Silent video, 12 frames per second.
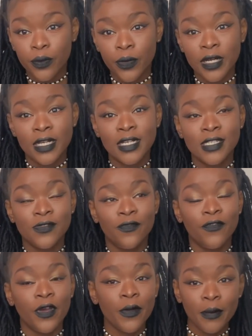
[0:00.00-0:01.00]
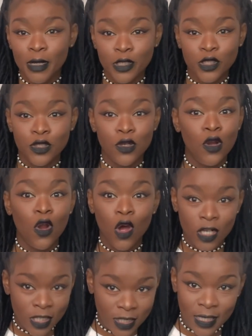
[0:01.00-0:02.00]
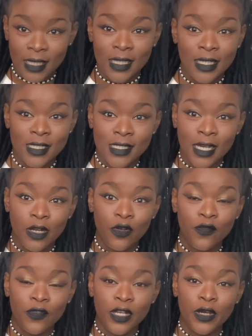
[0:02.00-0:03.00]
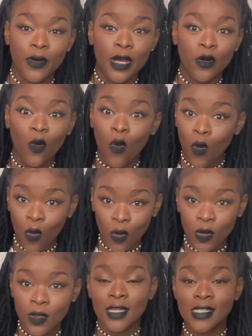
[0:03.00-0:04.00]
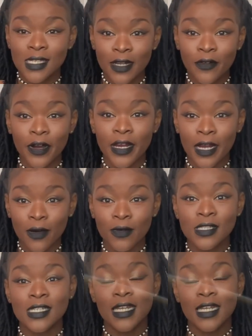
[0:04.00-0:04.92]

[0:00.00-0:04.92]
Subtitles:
when it is very much not in the sign of Leo at all. The sun right now is in